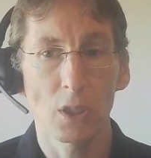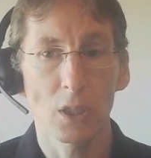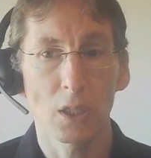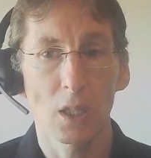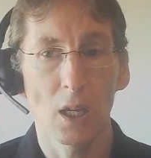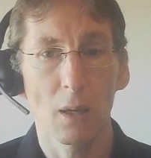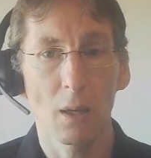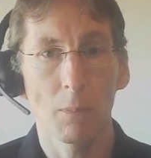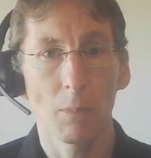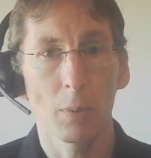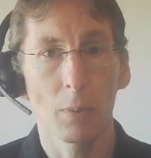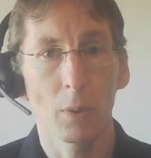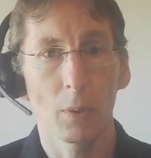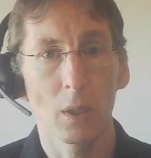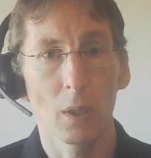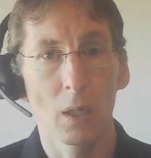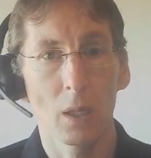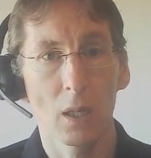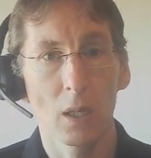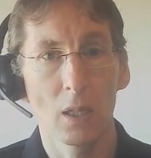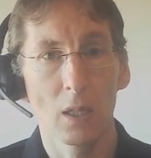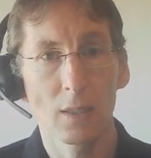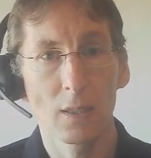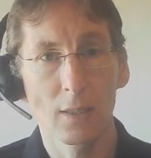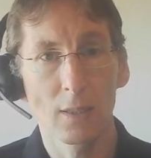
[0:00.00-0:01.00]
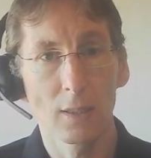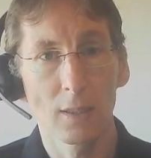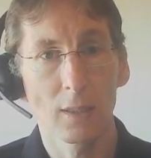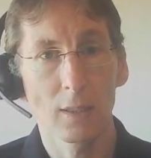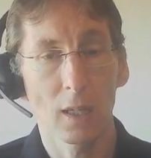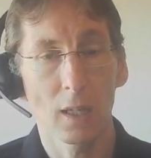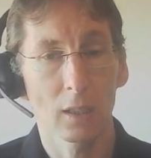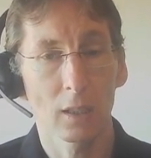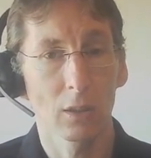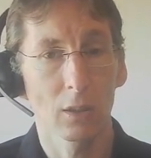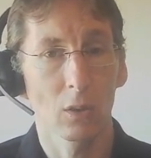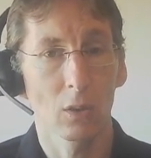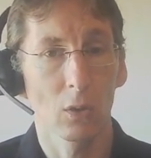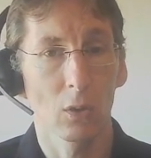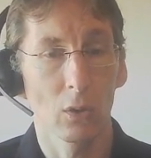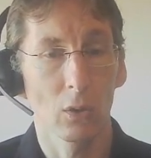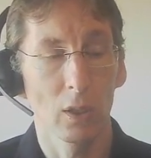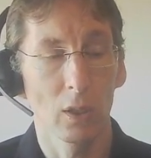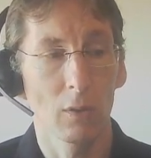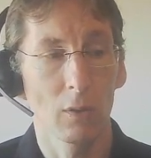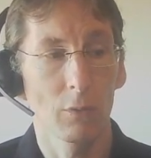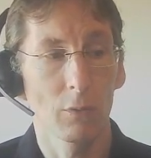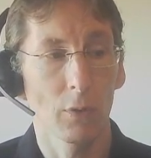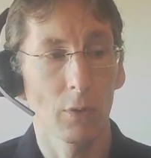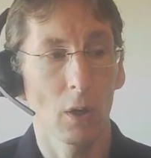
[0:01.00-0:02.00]
step is the technical
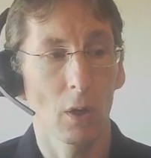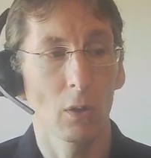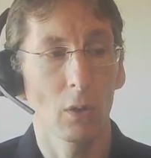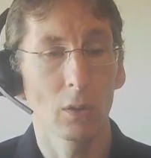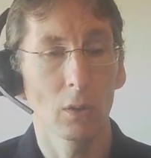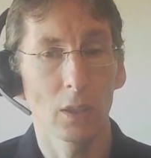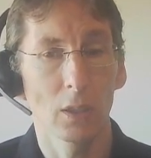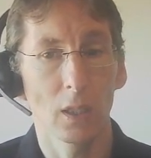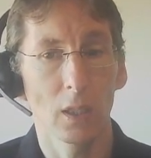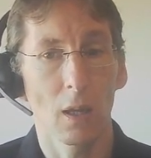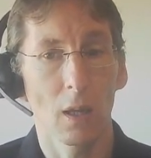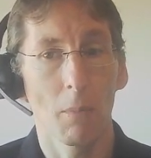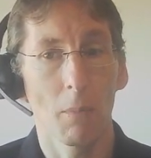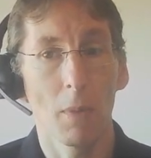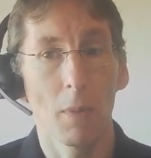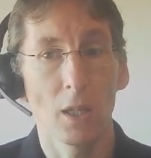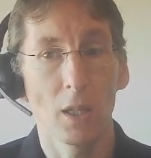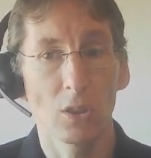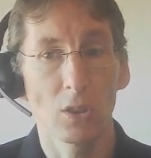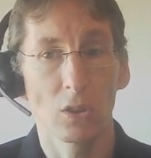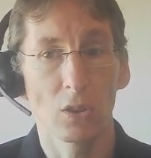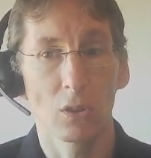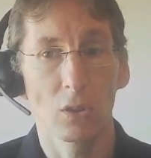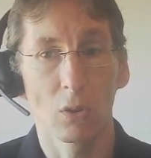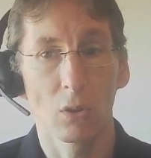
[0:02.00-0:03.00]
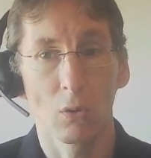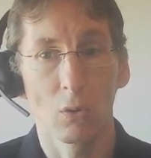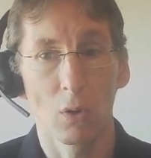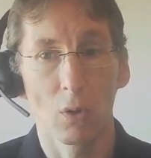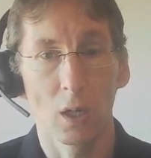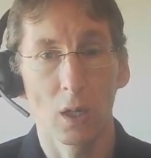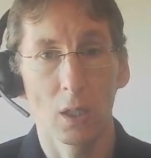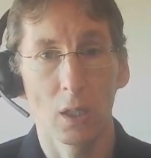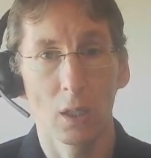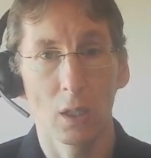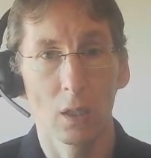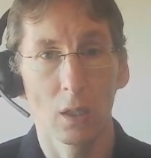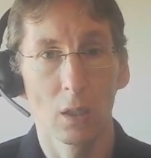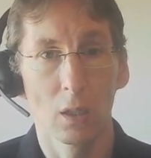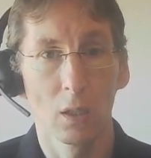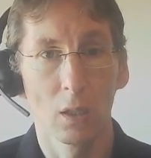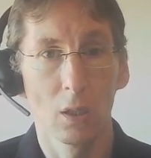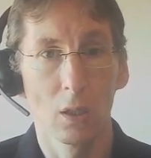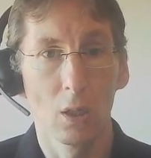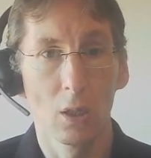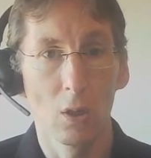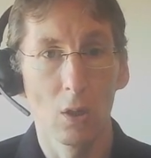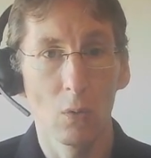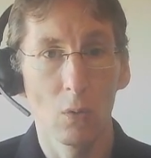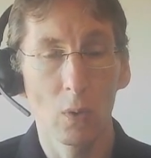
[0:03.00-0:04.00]
info that I mentioned already.
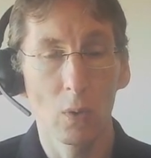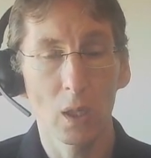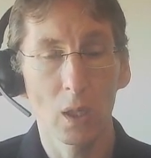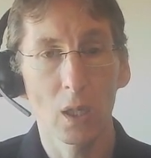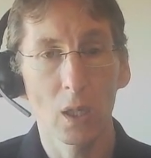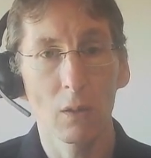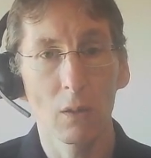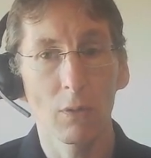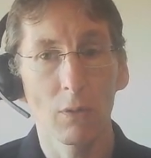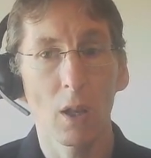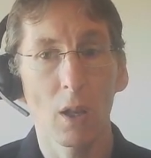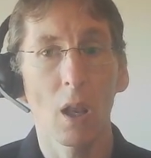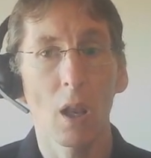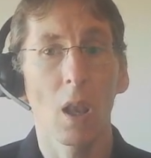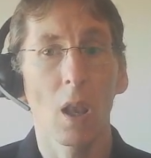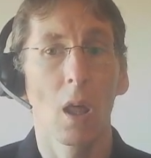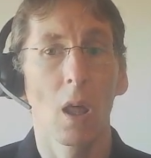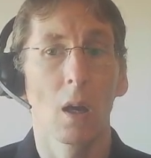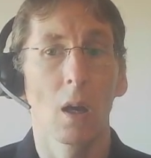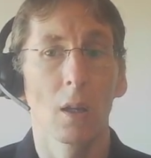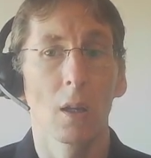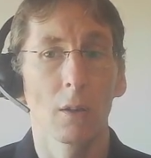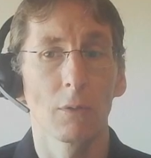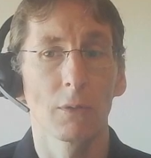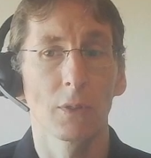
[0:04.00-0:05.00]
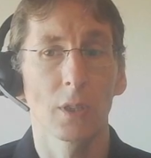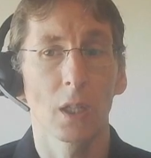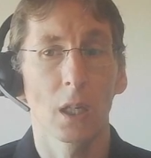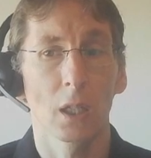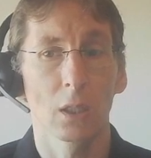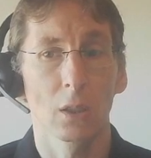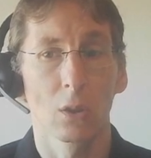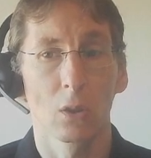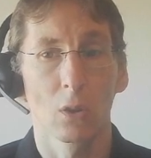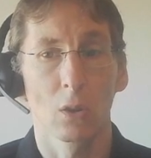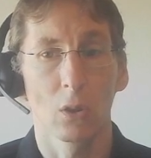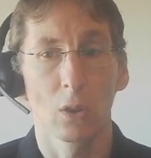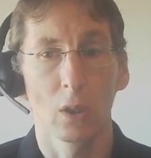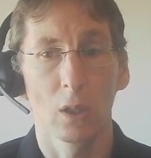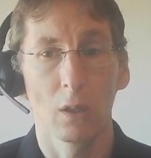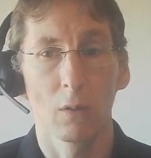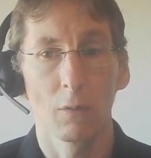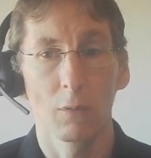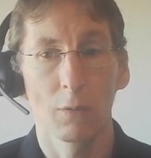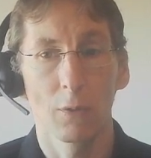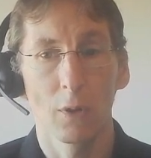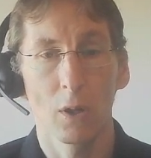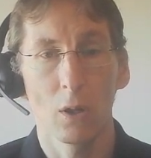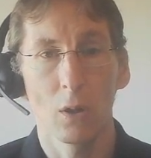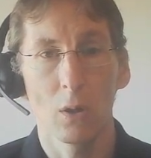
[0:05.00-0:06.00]
We give a lot of technical
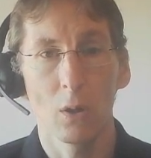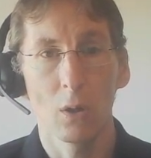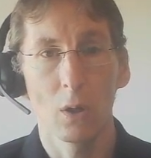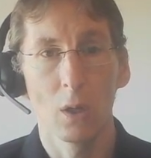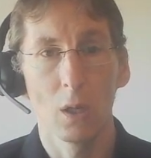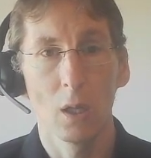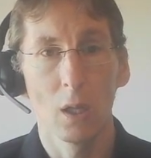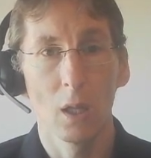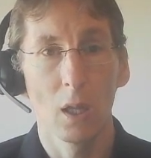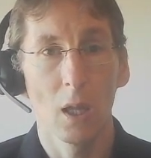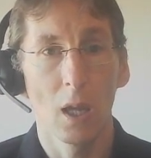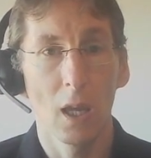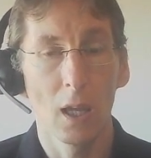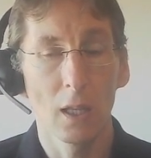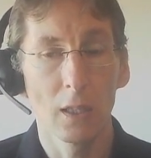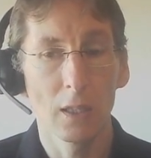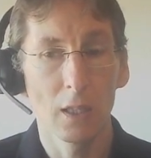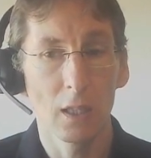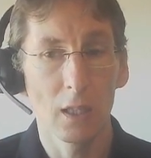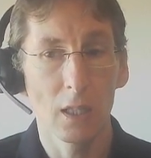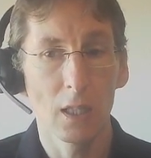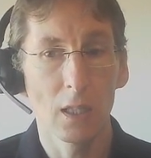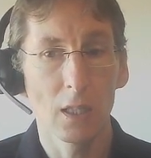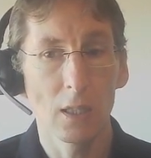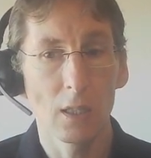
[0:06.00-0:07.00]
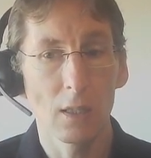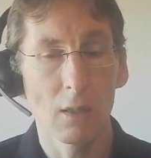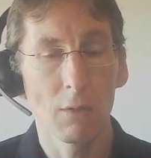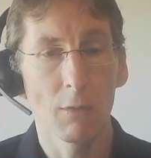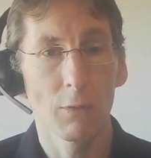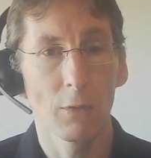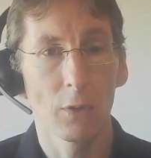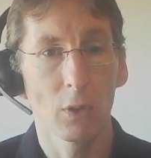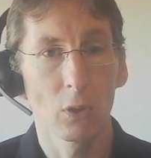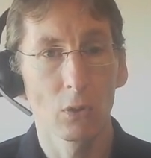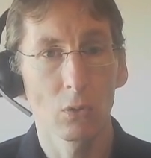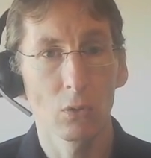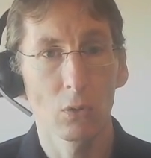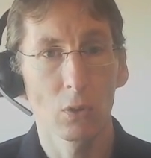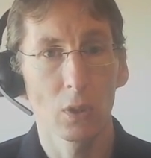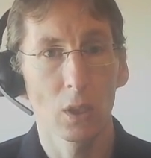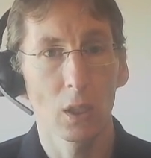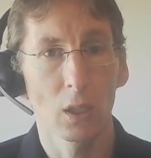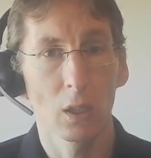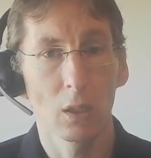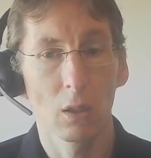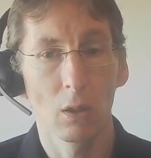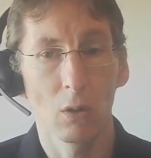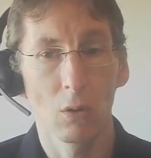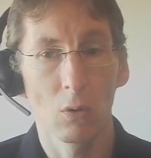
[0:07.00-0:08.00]
info, and the easy
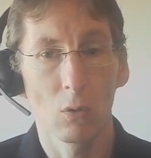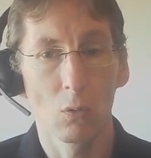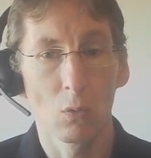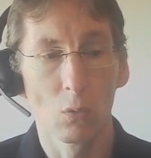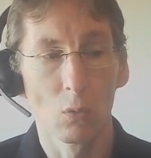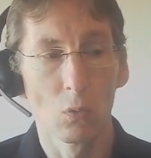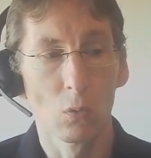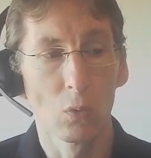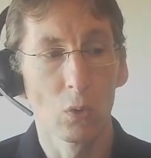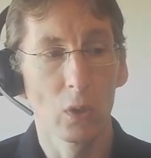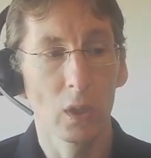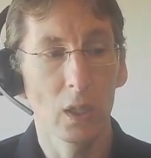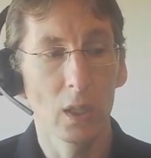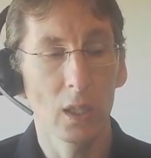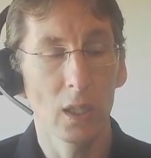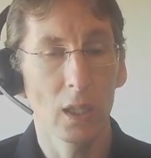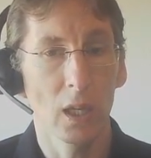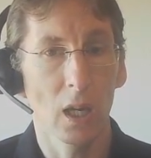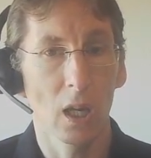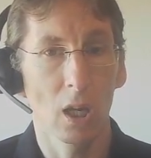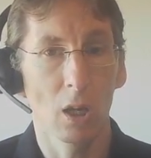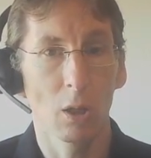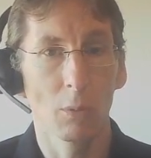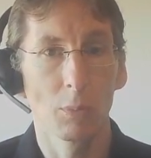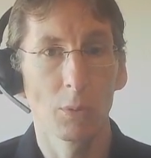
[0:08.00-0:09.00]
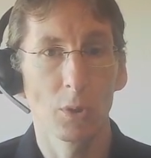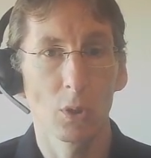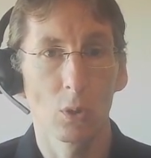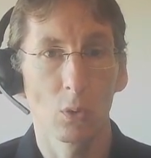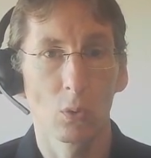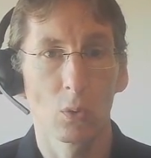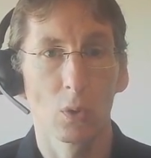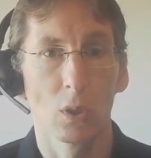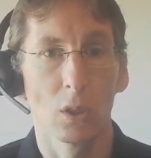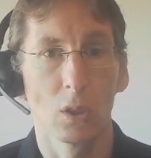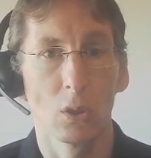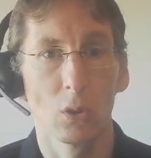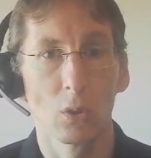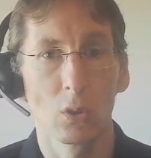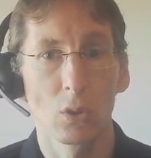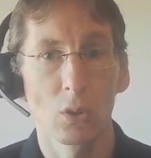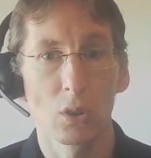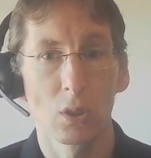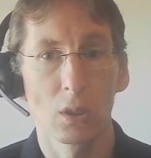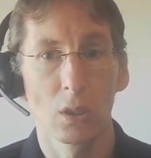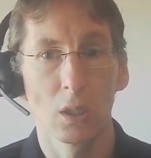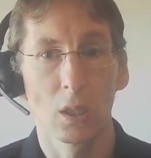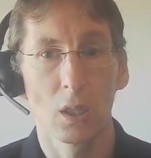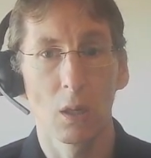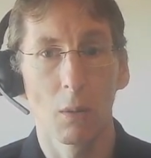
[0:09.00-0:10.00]
filtering really helps you
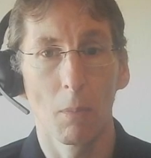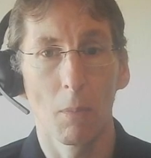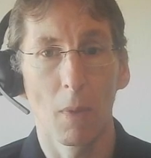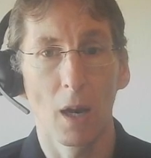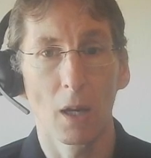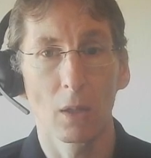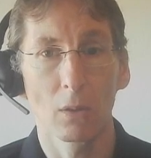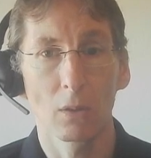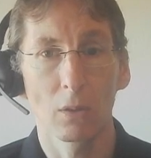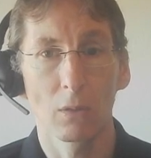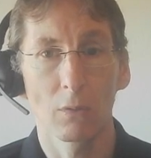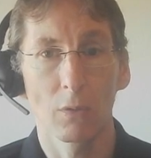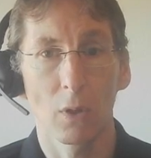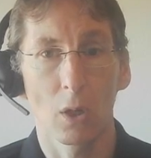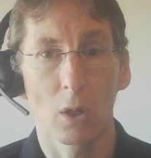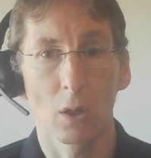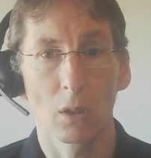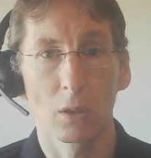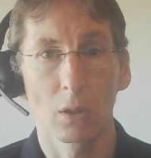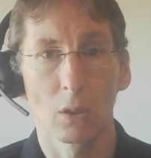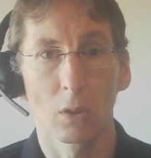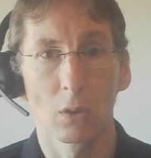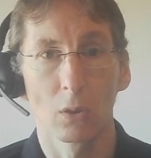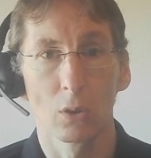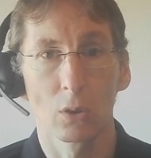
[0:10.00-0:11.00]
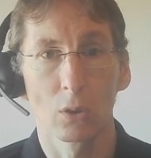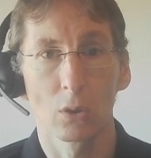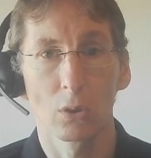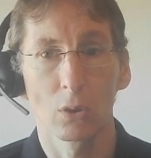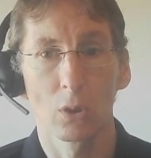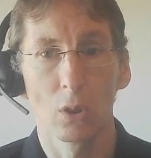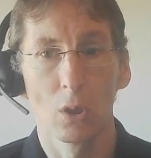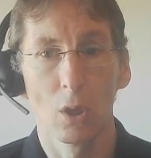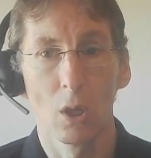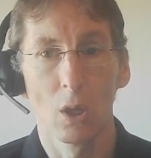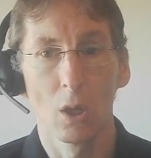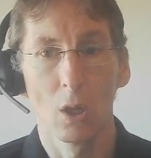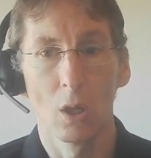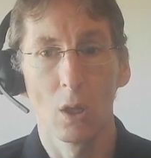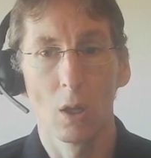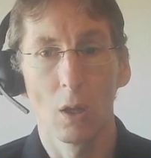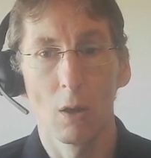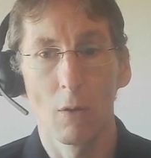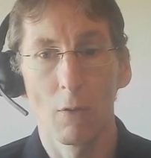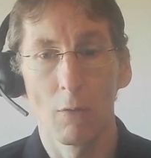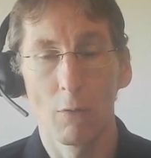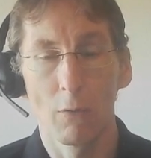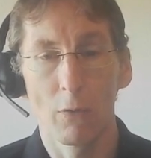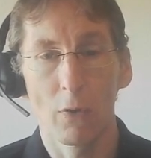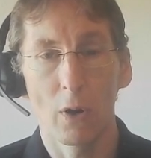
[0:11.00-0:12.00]
reduce the amount of articles
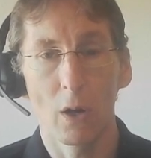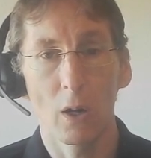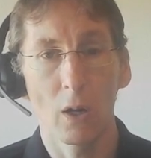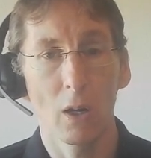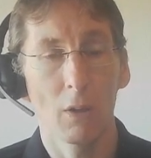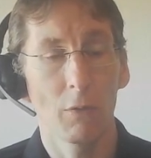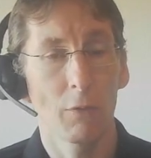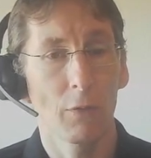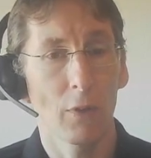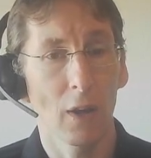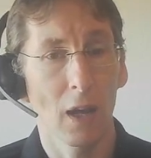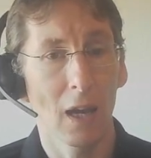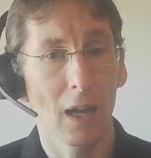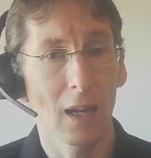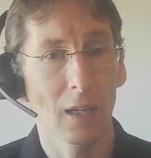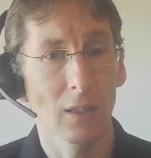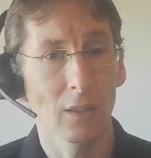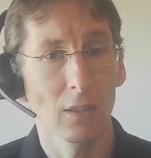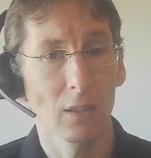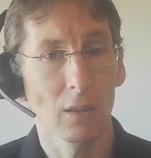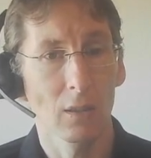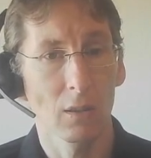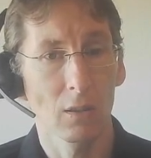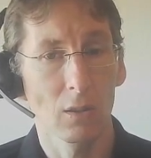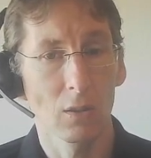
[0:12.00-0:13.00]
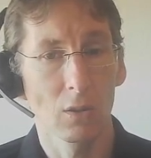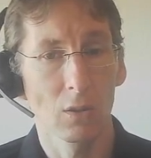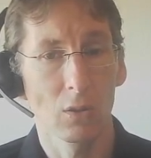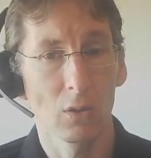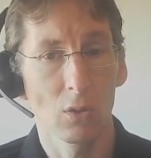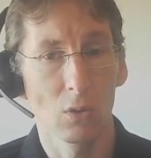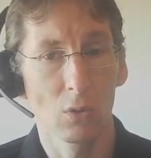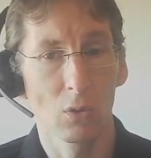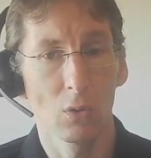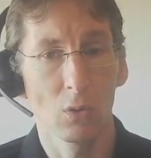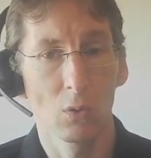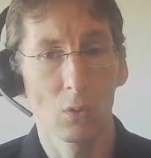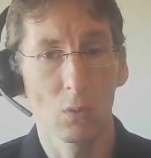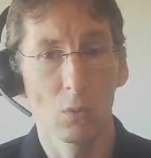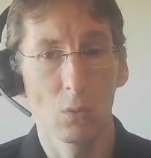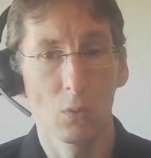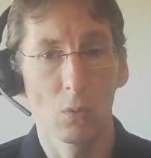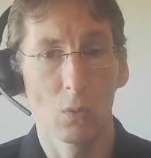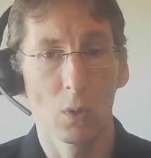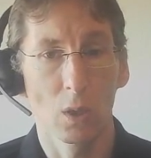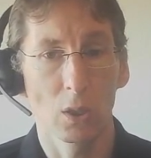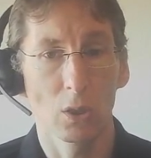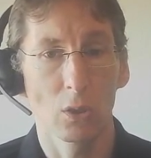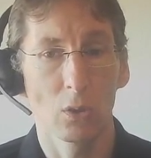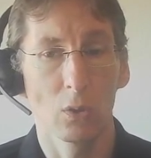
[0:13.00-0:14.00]
very fast to
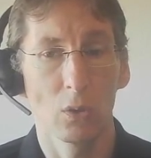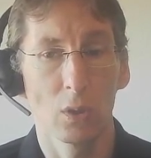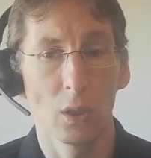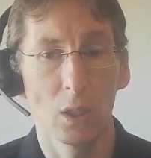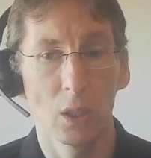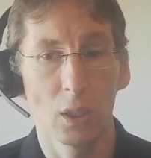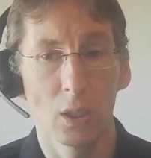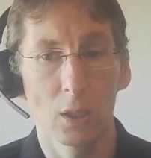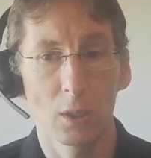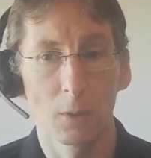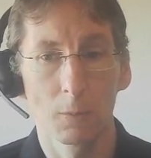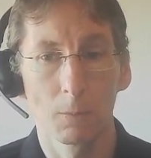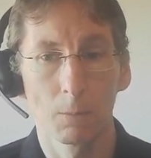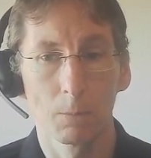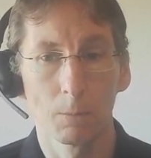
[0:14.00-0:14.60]
what you need.